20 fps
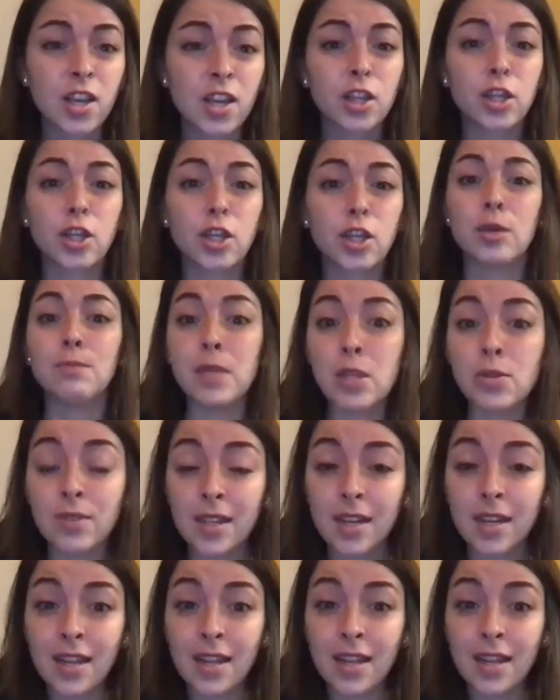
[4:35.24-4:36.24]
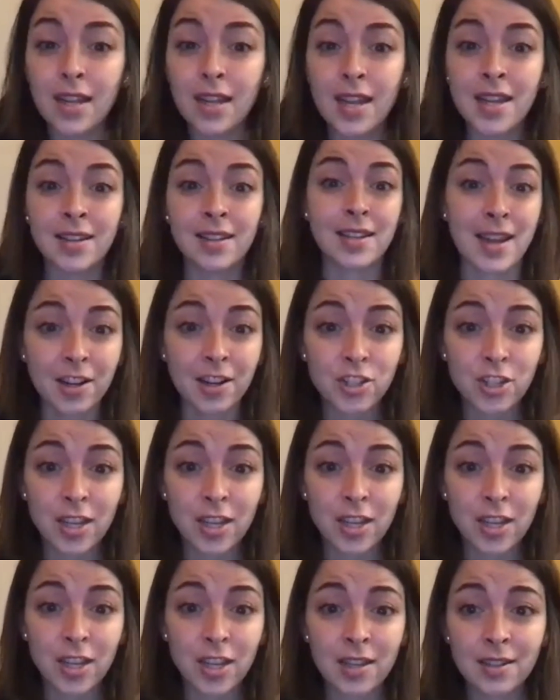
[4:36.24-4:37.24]
community and
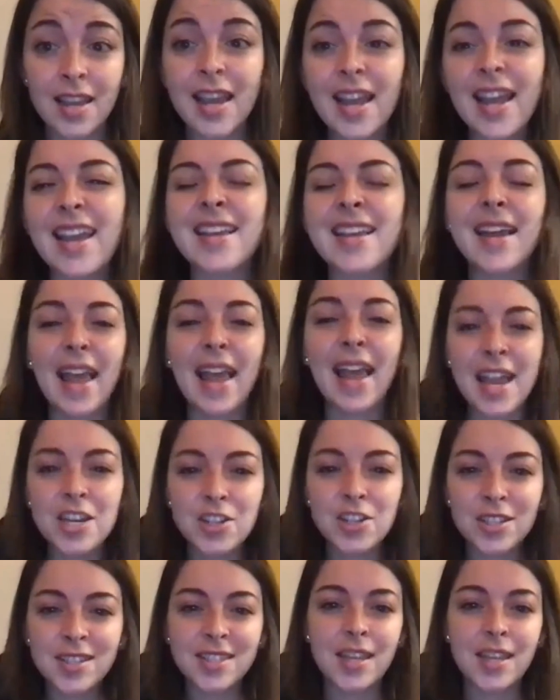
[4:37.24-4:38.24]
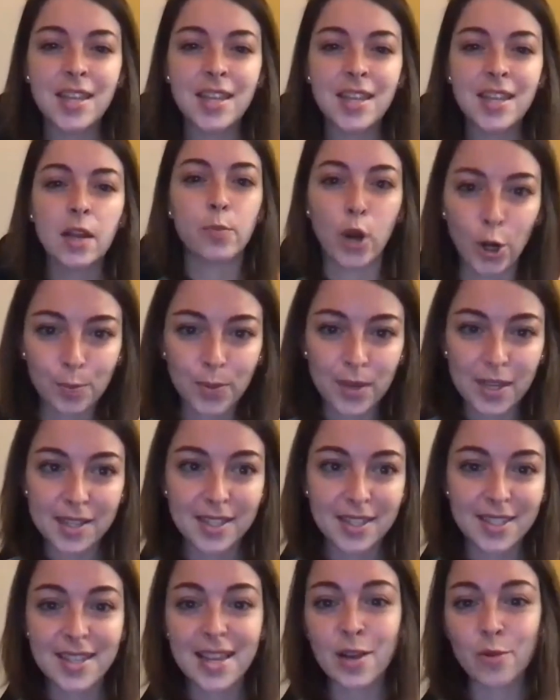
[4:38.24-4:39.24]
connection, and agency and
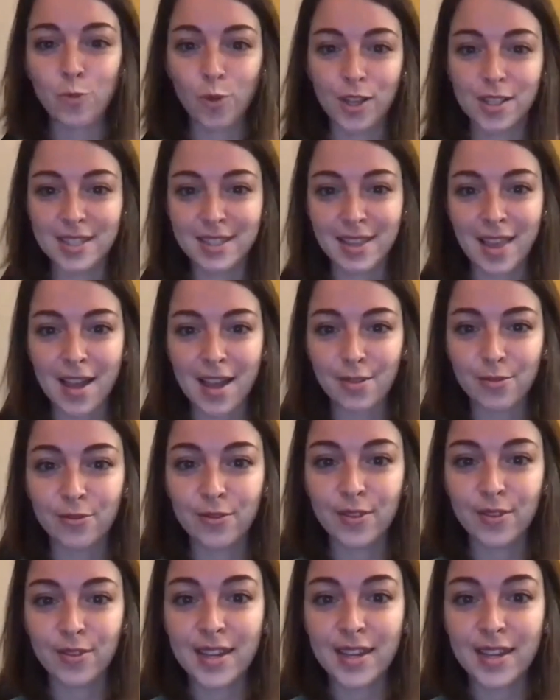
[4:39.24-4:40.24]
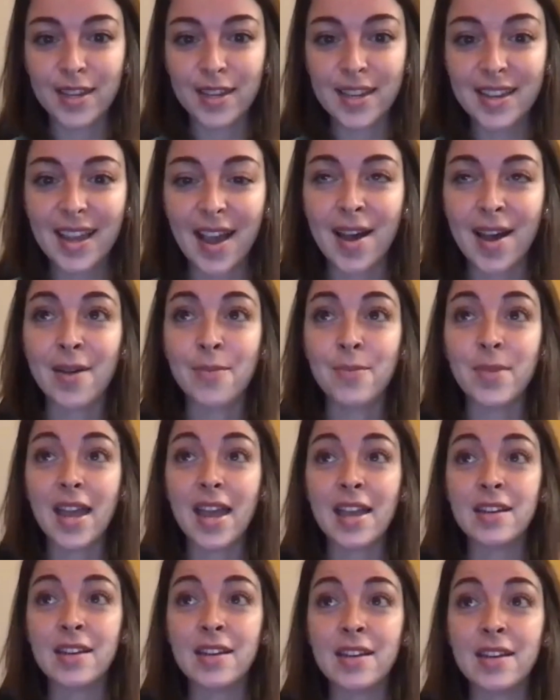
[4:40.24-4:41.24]
purpose in one's life?
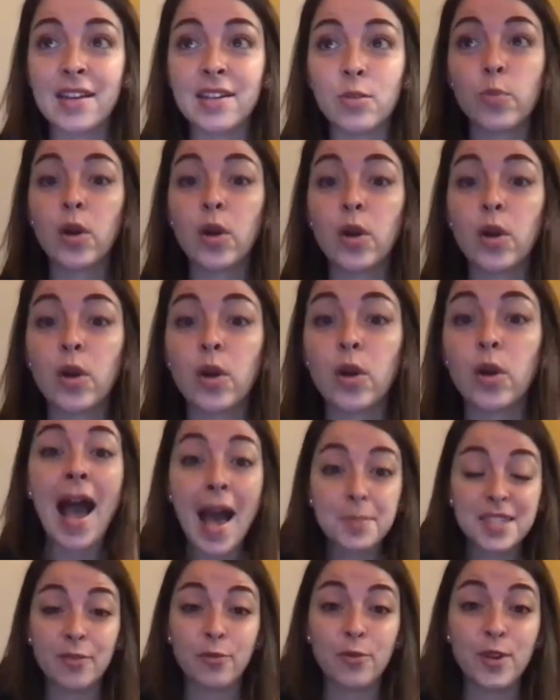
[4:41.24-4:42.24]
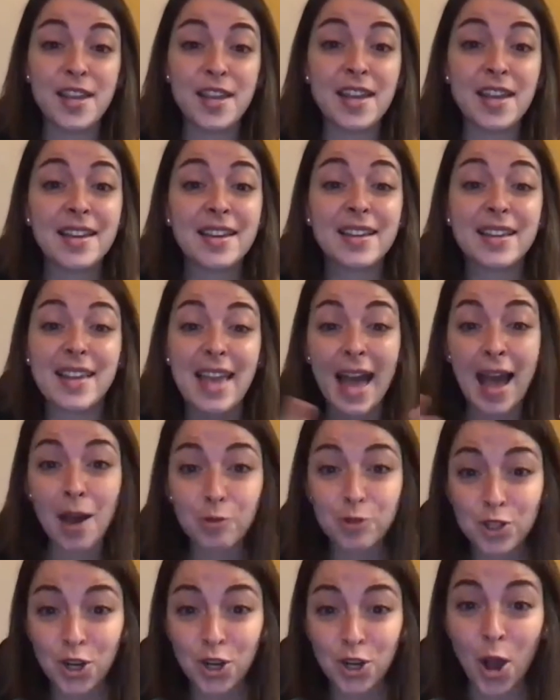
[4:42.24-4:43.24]
And perhaps if we
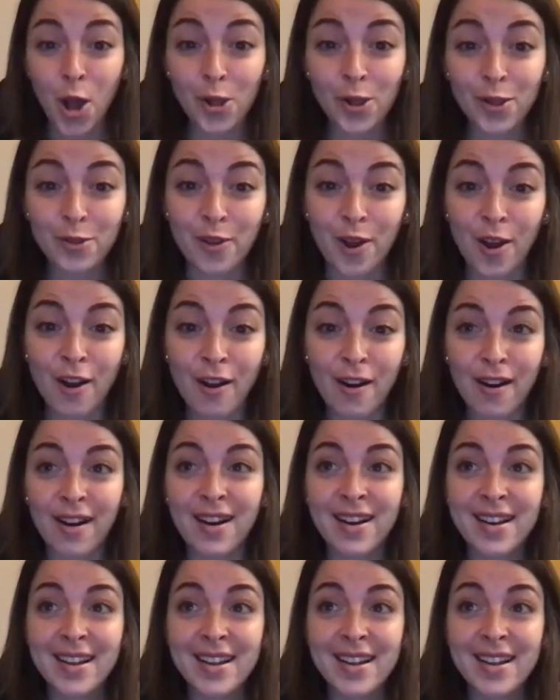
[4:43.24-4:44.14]
couch all of our